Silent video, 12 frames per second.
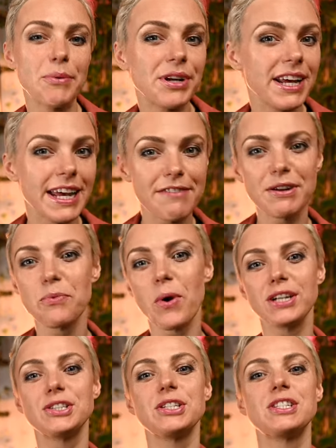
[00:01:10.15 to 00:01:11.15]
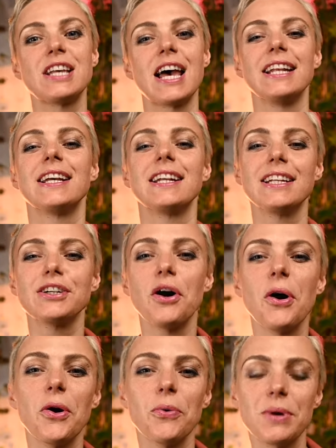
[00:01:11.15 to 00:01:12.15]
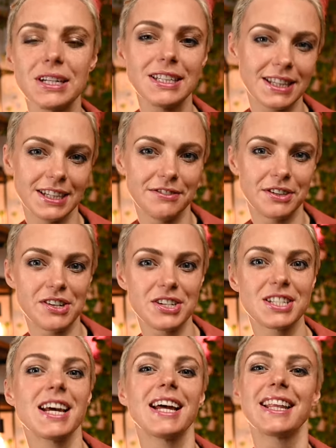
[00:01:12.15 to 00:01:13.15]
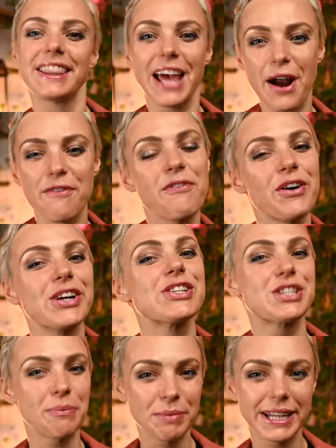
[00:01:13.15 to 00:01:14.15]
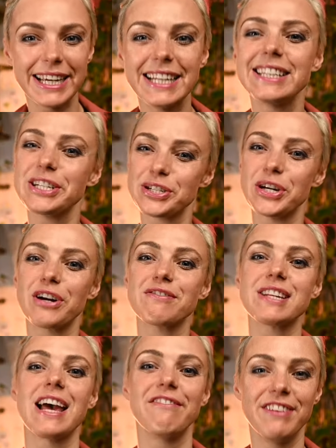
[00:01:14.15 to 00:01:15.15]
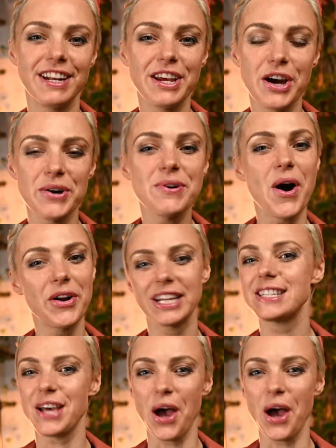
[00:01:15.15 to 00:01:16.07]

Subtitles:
would even want to say that it over-delivers. Therefore, Chablis deserves a video on its